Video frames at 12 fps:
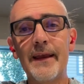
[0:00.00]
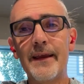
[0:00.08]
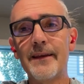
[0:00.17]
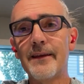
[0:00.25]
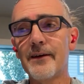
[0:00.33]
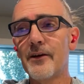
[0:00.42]

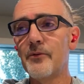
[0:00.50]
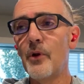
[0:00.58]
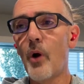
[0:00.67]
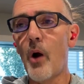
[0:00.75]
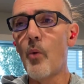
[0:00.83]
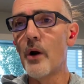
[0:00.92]
And,
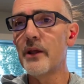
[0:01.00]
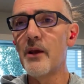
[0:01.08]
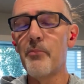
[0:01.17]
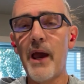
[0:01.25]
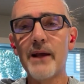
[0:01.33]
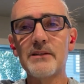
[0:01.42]
I want to
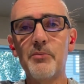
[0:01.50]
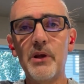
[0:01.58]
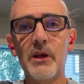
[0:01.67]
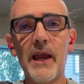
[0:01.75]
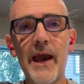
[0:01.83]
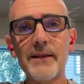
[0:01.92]
get back to
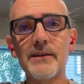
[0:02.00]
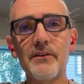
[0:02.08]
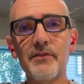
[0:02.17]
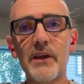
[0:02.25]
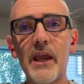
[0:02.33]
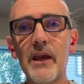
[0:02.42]
being
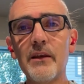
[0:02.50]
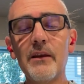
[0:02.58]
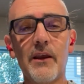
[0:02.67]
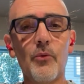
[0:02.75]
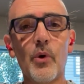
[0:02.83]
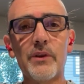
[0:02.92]
active again.
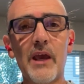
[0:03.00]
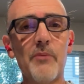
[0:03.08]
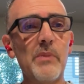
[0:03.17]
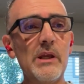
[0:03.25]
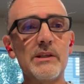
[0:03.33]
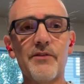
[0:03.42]
And what
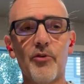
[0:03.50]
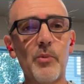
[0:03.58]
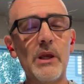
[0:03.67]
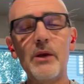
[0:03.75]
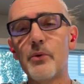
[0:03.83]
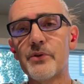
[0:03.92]
that means for
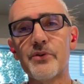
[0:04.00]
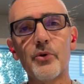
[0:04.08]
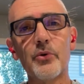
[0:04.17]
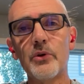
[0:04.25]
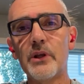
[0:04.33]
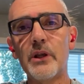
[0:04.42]
me was
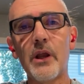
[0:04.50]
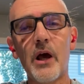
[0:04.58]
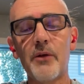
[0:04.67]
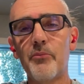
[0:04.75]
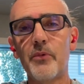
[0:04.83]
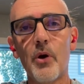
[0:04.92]
certainly
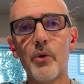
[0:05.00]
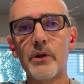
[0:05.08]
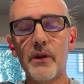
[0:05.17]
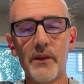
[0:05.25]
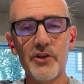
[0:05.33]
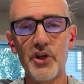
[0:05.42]
not
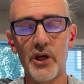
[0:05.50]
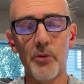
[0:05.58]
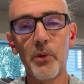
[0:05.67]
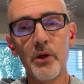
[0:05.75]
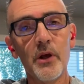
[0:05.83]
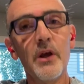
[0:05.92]
going to the
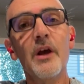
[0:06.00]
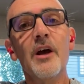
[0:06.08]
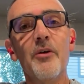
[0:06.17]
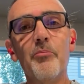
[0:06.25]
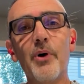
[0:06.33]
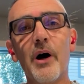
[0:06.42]
gym,
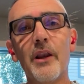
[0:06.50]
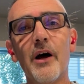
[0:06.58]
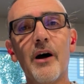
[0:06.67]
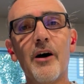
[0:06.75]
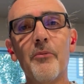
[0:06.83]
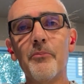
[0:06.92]
but
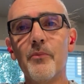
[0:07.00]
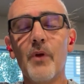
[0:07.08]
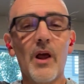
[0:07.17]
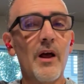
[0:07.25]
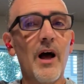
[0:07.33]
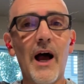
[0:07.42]

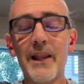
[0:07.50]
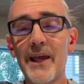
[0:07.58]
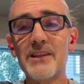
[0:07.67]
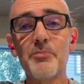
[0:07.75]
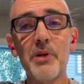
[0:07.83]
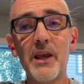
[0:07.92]
I
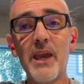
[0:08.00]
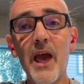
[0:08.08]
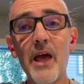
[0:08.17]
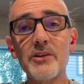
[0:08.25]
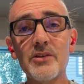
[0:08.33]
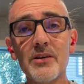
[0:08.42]
like to play
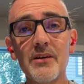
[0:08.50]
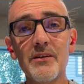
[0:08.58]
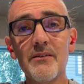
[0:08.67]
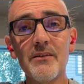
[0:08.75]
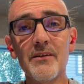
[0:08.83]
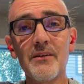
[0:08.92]
catch.
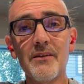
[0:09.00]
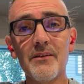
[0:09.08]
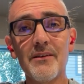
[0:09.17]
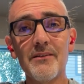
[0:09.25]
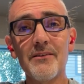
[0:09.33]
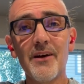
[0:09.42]

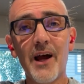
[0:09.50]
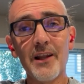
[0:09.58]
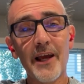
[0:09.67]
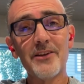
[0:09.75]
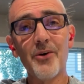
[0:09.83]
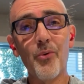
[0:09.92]
I
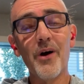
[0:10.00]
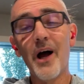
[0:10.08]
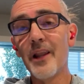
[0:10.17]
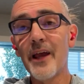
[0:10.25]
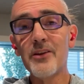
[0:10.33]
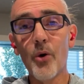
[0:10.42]
like
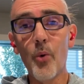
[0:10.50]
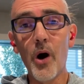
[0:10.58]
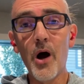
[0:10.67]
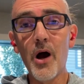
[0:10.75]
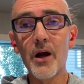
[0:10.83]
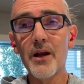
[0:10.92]
to
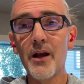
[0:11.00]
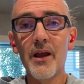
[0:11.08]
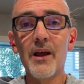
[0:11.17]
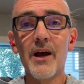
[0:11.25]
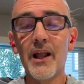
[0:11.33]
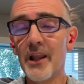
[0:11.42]
walk.
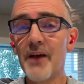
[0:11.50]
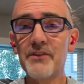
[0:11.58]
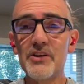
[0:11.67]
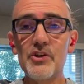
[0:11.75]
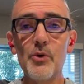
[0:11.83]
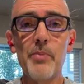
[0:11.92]
I love
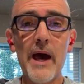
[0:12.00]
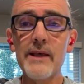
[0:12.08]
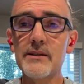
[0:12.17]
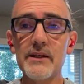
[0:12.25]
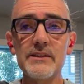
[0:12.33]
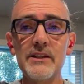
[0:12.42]
to shoot
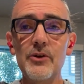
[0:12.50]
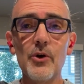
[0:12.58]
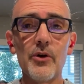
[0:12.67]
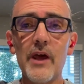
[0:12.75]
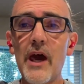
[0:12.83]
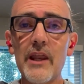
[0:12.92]
baskets. You
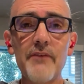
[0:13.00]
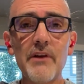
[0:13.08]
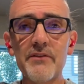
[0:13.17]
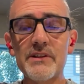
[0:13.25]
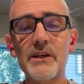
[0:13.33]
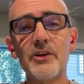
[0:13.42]
know that. I've
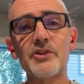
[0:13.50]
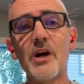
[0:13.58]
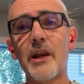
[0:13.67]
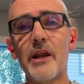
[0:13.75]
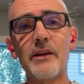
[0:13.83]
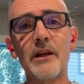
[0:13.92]
never seen a
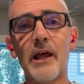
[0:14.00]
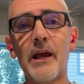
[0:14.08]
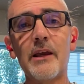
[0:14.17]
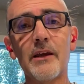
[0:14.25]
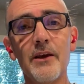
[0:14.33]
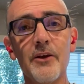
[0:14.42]
shot I didn't
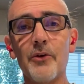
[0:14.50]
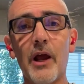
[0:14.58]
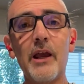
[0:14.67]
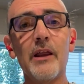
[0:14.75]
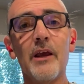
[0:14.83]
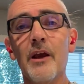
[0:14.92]
like, right?